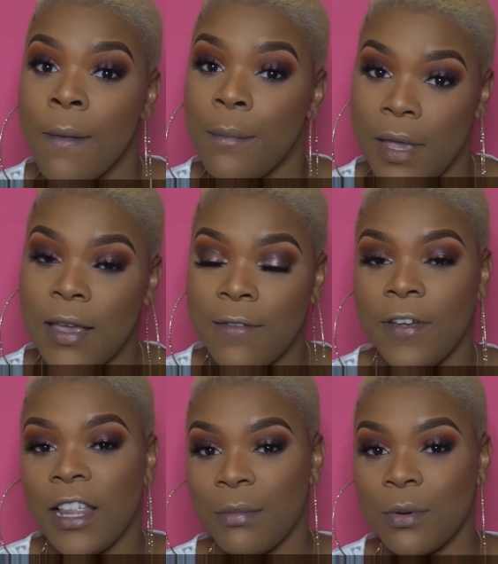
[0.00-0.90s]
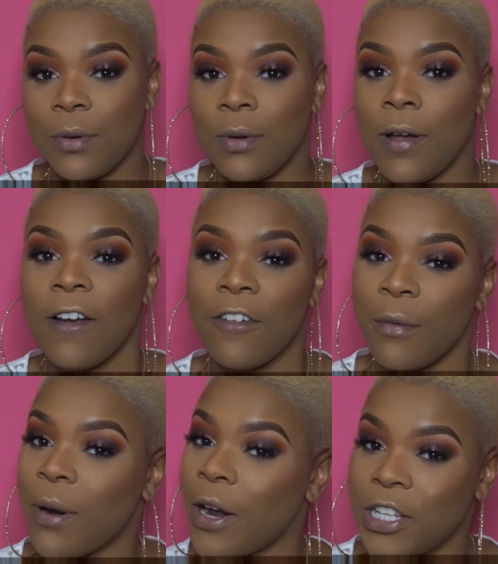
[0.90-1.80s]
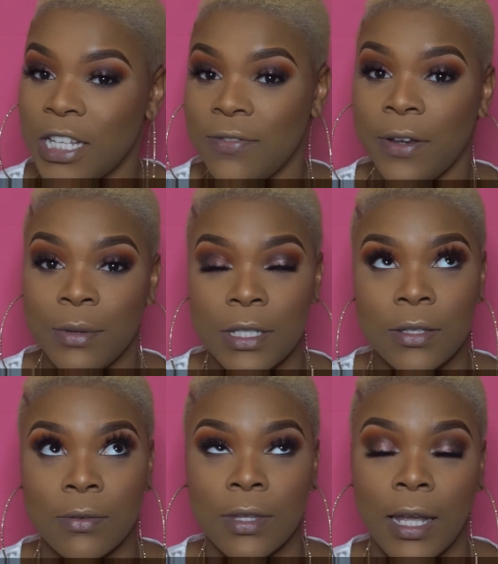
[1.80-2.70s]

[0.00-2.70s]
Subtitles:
be available for purchase very soon.